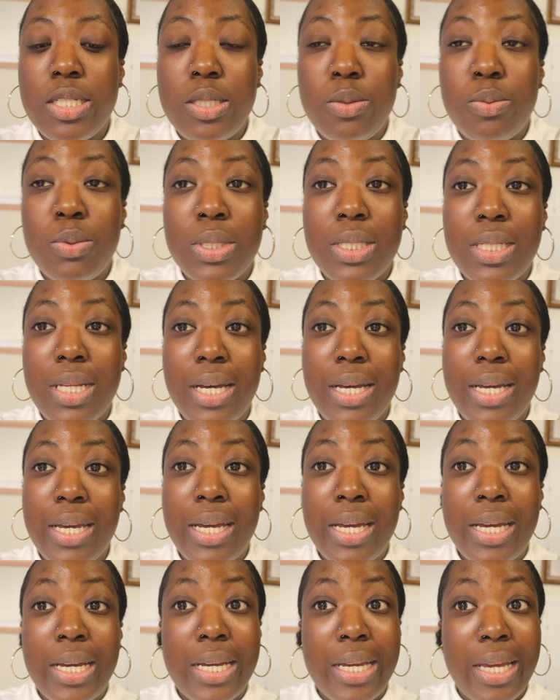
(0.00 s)
she was
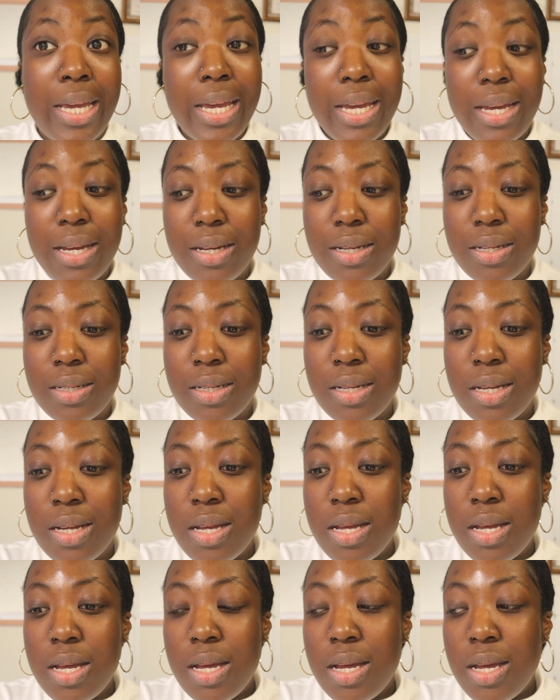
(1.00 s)
like, yeah.
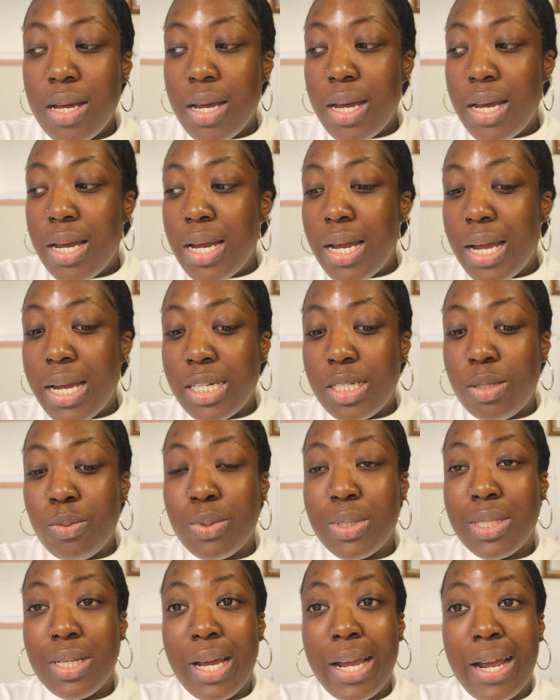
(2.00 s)
And she
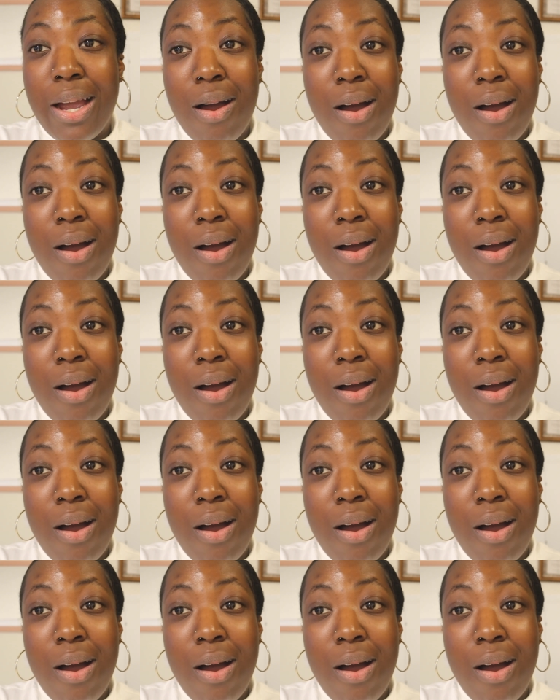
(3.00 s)
was like,